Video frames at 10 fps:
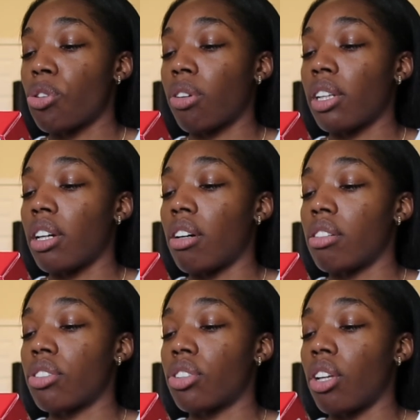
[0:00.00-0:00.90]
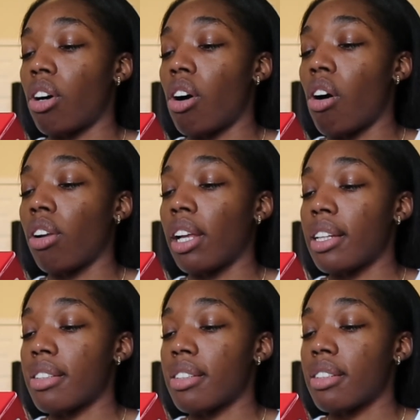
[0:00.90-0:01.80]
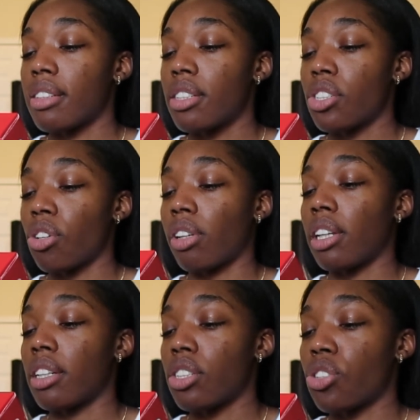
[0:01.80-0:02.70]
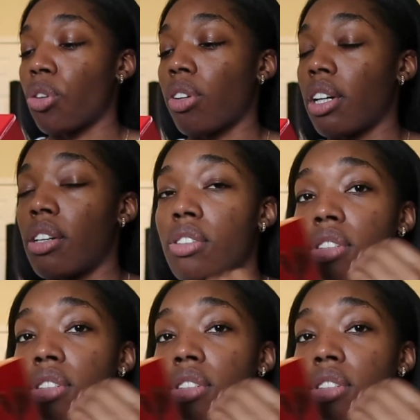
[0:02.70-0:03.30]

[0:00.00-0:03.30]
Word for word: Chocolate Au, Chocolate, Chocolate